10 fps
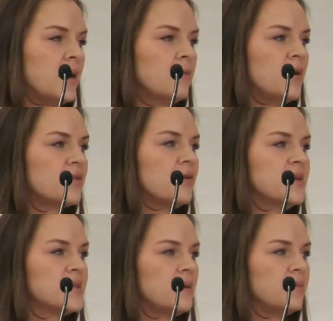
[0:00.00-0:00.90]
I went through
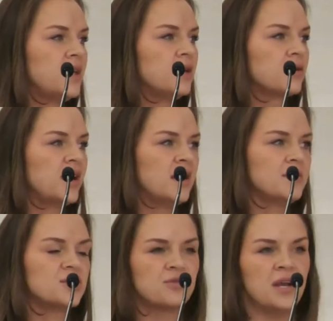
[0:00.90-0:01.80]
his Healer
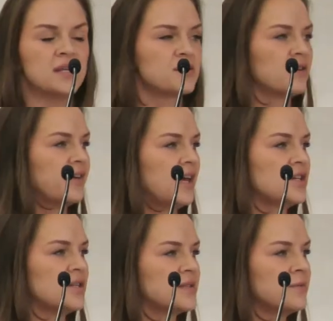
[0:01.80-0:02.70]
Cannabis training
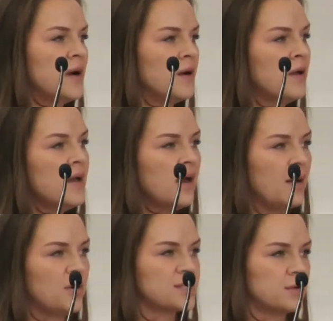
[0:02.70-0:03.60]
certification as well.
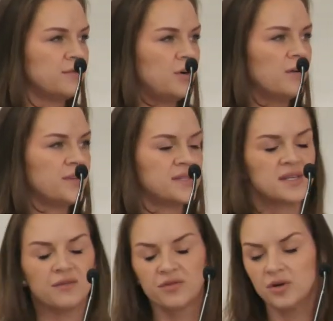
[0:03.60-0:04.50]
I'm also involved in
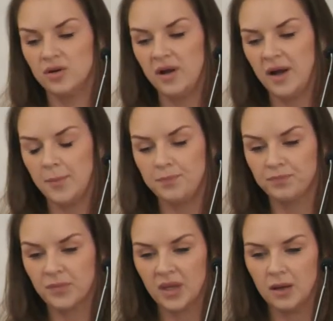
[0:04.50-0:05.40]
several
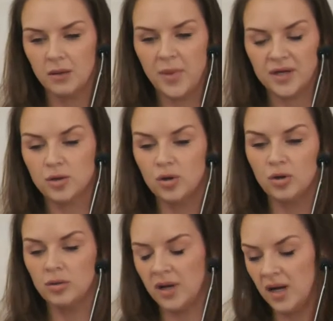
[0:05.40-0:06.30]

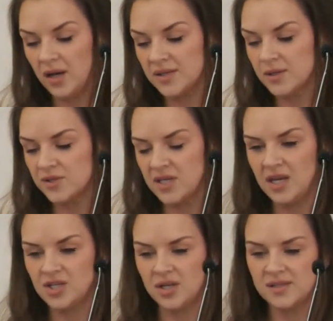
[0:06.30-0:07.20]
medical
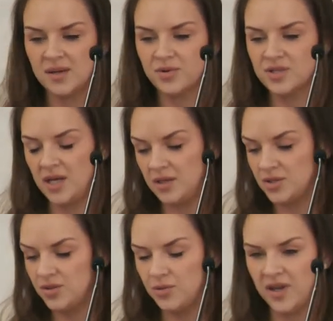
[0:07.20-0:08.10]
associations that pertain
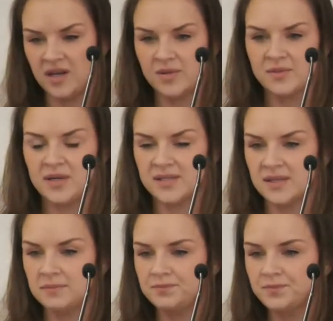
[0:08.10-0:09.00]
to cannabis
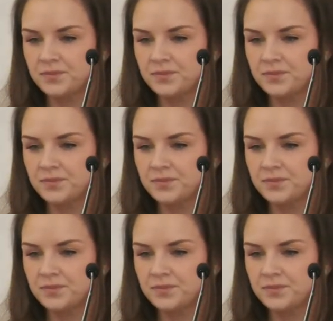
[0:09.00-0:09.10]
medicine.